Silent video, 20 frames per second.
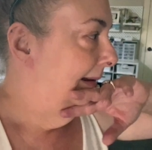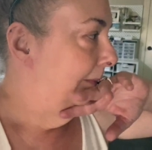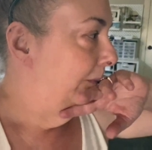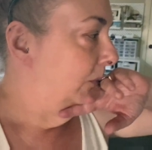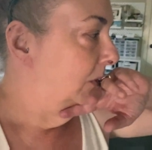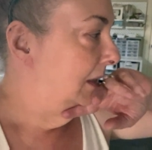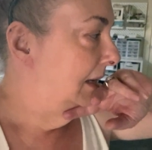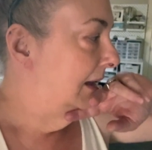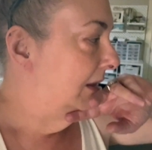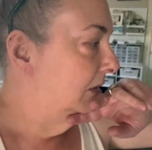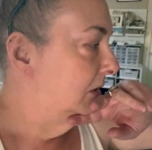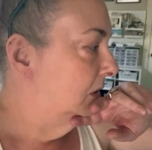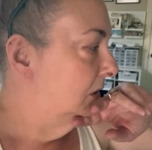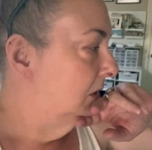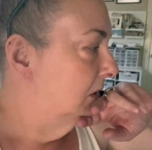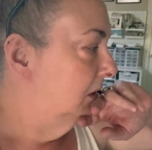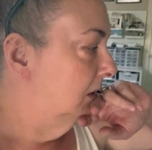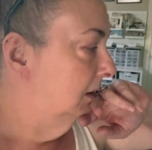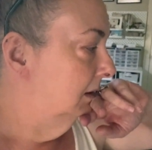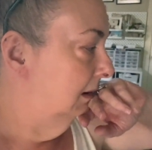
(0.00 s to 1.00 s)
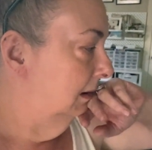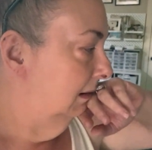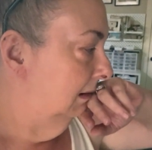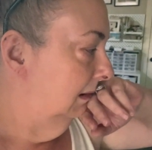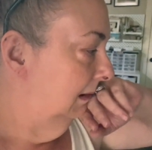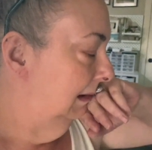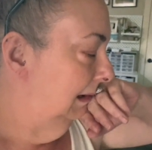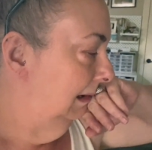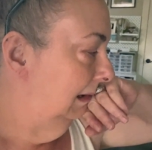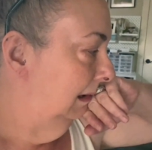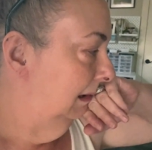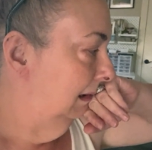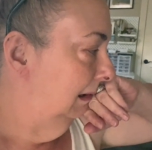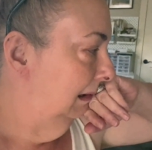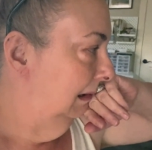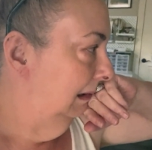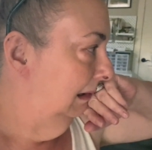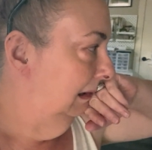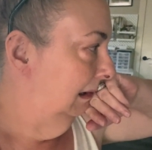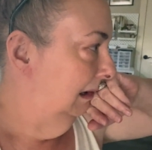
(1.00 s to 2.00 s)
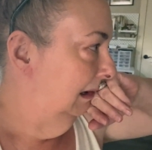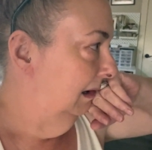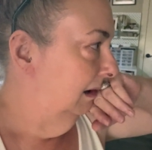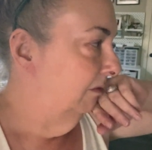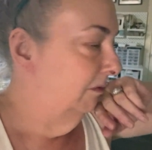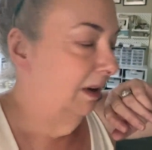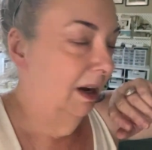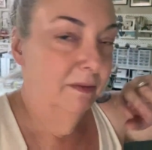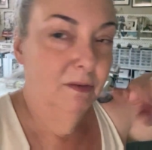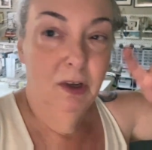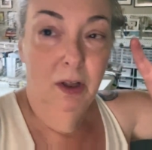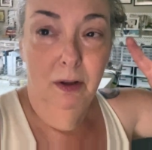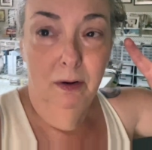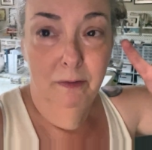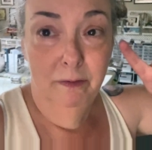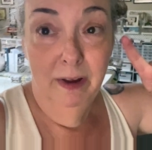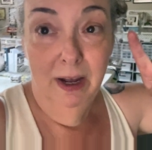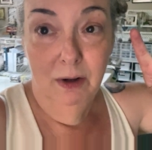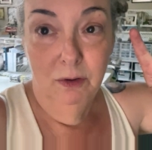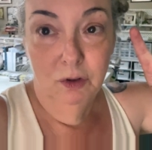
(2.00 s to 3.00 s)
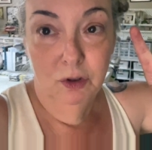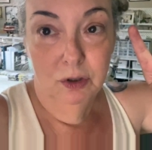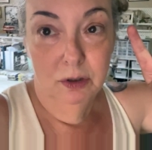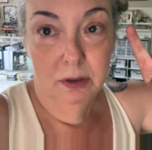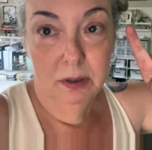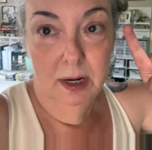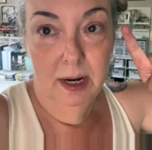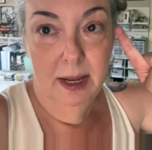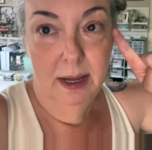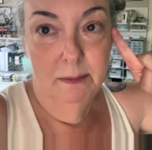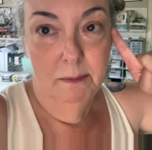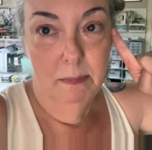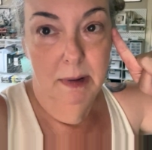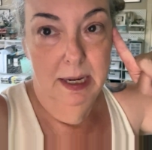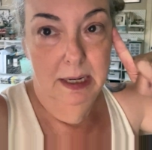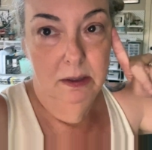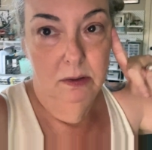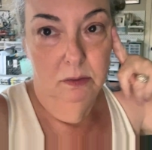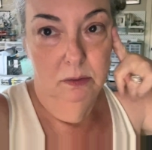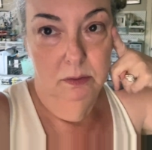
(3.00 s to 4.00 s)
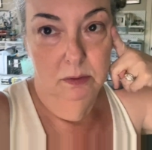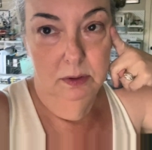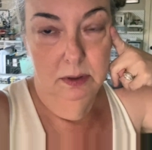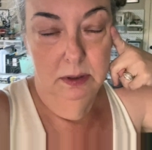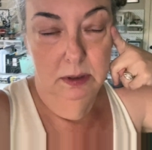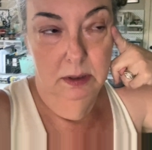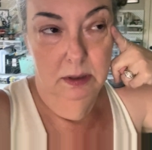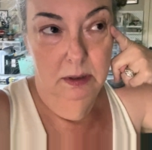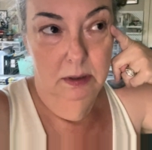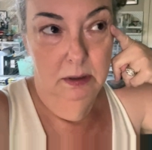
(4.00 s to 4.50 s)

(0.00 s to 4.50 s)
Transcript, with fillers: another five dollar voucher at Michael's.